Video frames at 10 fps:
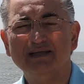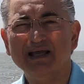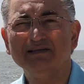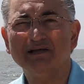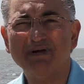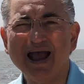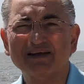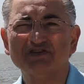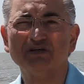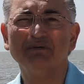the
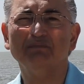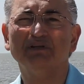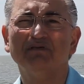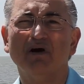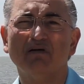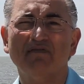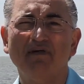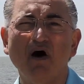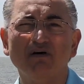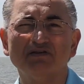interaction between our
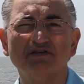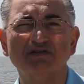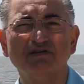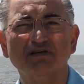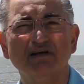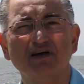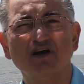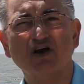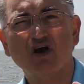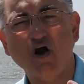thoughts,
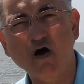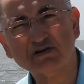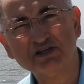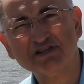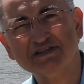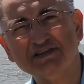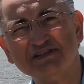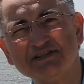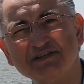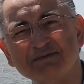
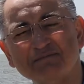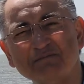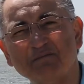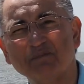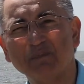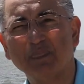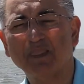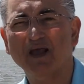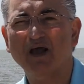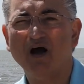consciousness,
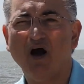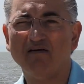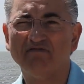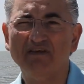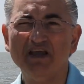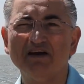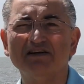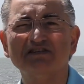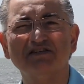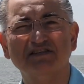our
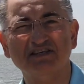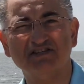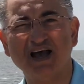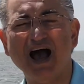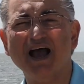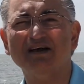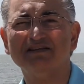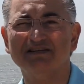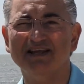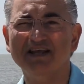fears,
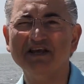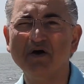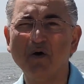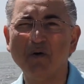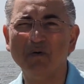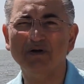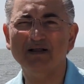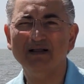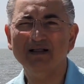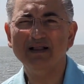desires, and ego.
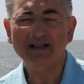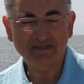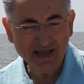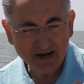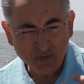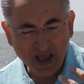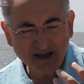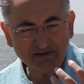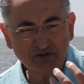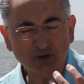Then we
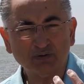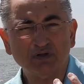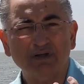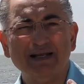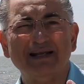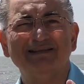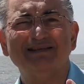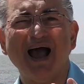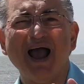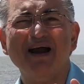have a total and
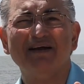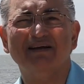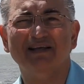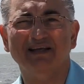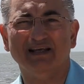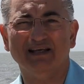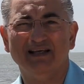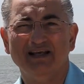entirety